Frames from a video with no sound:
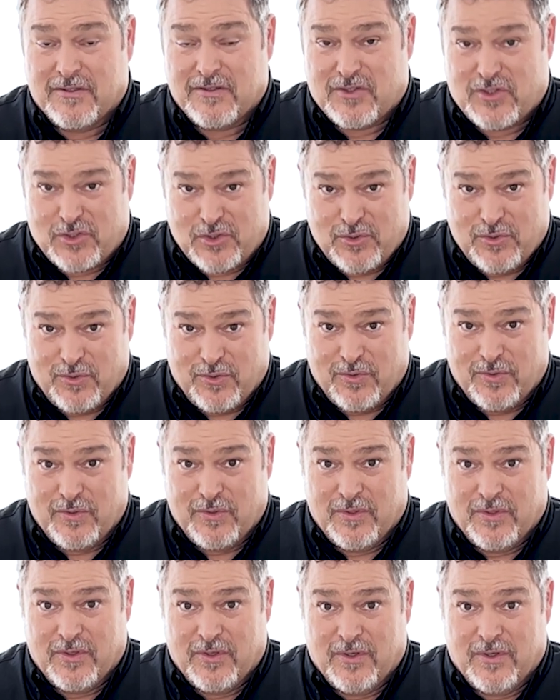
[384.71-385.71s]
to
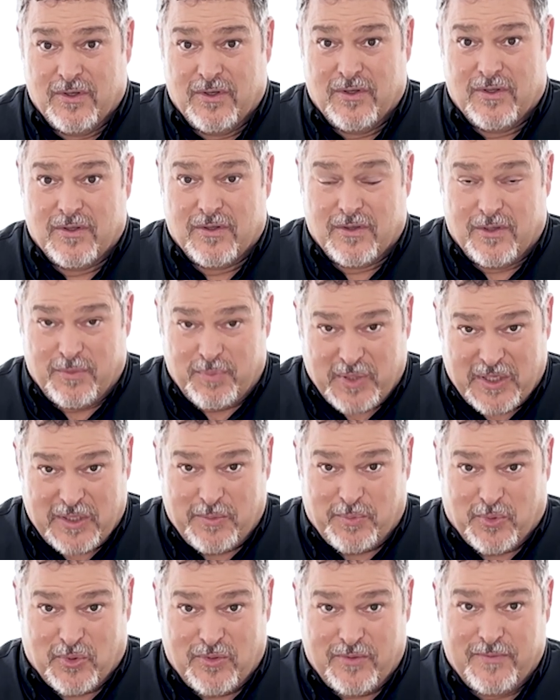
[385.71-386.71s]
the
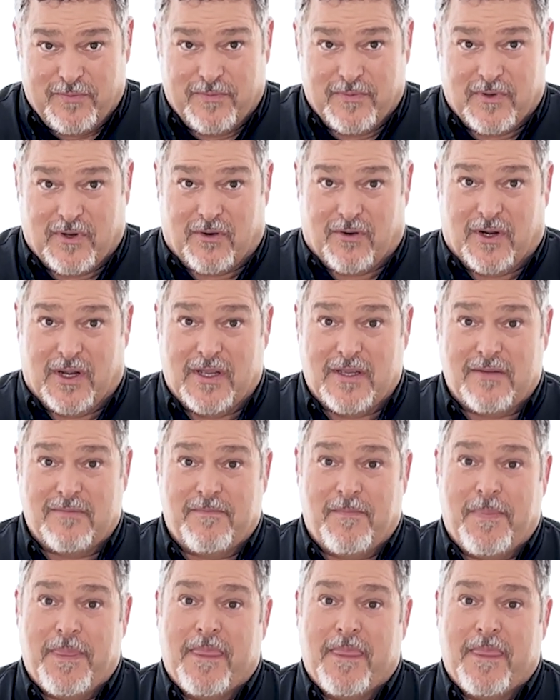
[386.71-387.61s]
people, all right?